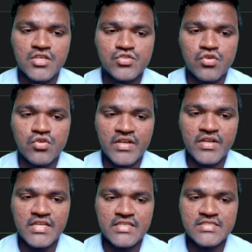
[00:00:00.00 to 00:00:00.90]
So for
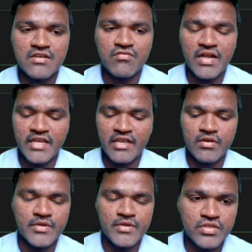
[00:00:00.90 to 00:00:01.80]
that reason, what I will
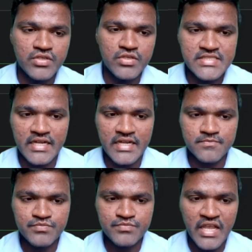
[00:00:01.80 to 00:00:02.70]
be doing is that
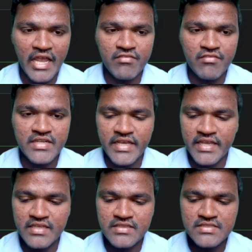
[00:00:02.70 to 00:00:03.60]
I will
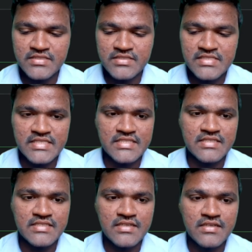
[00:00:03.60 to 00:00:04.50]
take this
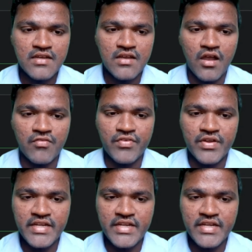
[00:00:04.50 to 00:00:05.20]
string of